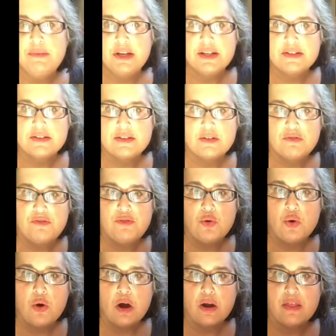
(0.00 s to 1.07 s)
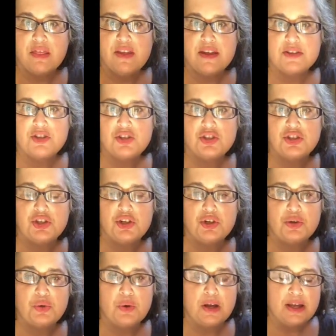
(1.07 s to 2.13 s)
minutes for this
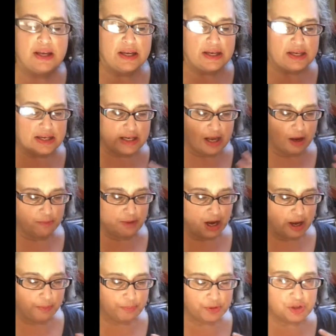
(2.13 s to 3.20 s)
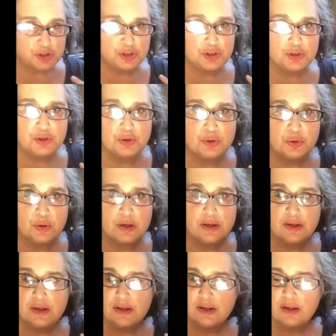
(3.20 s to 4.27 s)
to come up to,
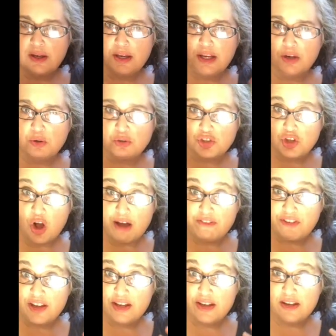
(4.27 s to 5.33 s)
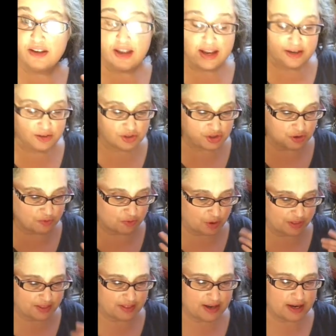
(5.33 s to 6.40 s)
soften and so
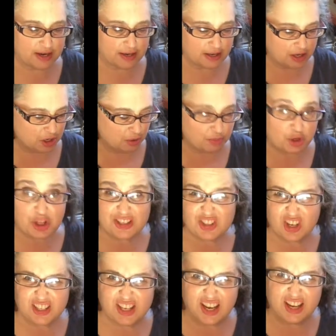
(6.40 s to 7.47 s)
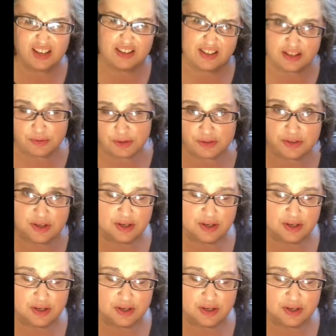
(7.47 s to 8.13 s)
forth. And then I put it on saute because I was